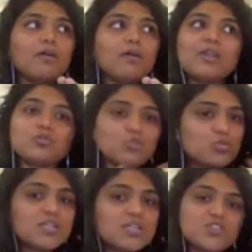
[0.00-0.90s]
Well, on
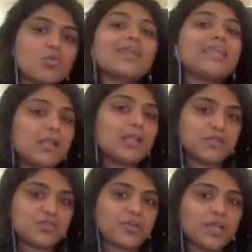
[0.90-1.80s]
those days, you can't help
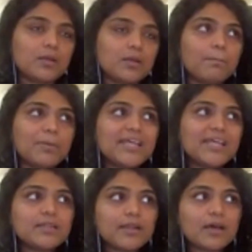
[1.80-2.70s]
it, right? But
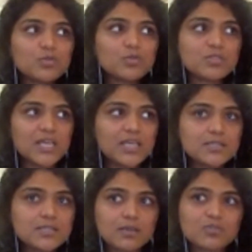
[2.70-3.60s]
then there are those
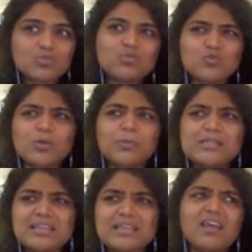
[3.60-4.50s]
days, so those will be,
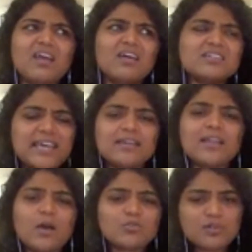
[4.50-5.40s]
say, 10
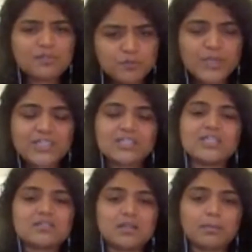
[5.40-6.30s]
out of 20
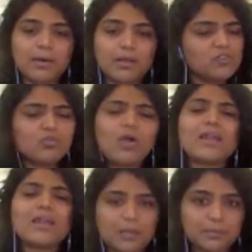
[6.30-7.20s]
days in a month. You
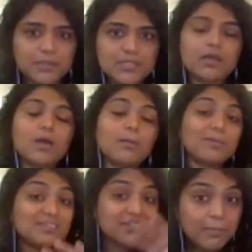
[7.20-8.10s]
can't help it.
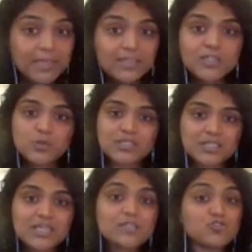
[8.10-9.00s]
But the remaining
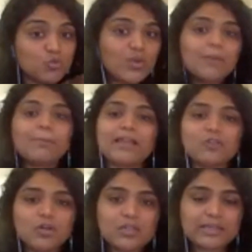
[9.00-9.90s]
20 days, you can plan
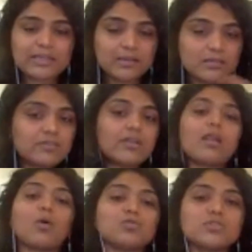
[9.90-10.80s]
your calendar
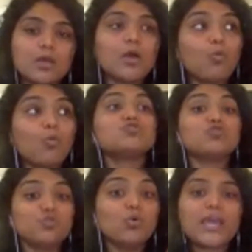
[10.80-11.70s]
around what
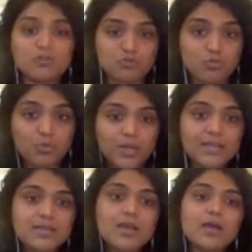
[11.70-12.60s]
you can do,
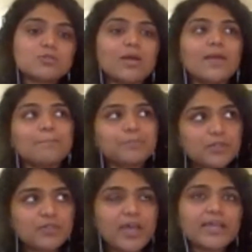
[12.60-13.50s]
right? So I
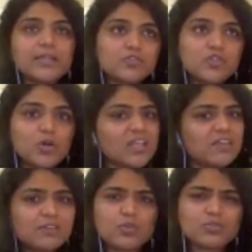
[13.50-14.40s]
try and ensure,
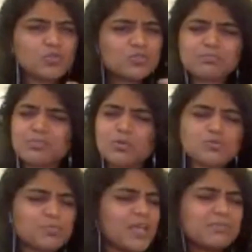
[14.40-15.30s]
even though
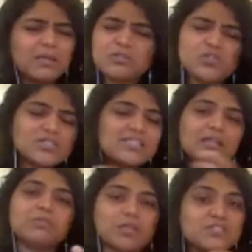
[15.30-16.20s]
those breaks might be just
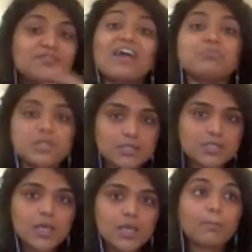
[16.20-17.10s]
10 minutes, 5
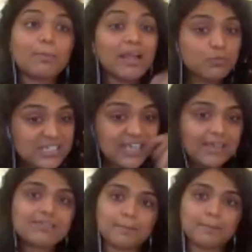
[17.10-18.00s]
minutes, but I would
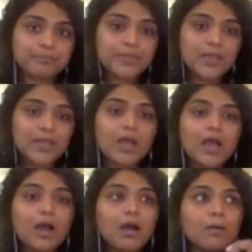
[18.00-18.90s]
take them.
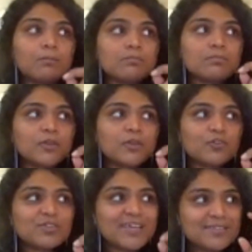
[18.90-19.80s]

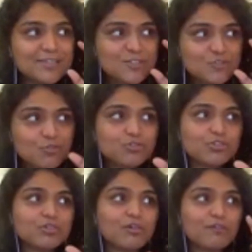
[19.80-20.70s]
There's this
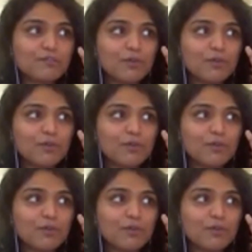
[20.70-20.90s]
notion of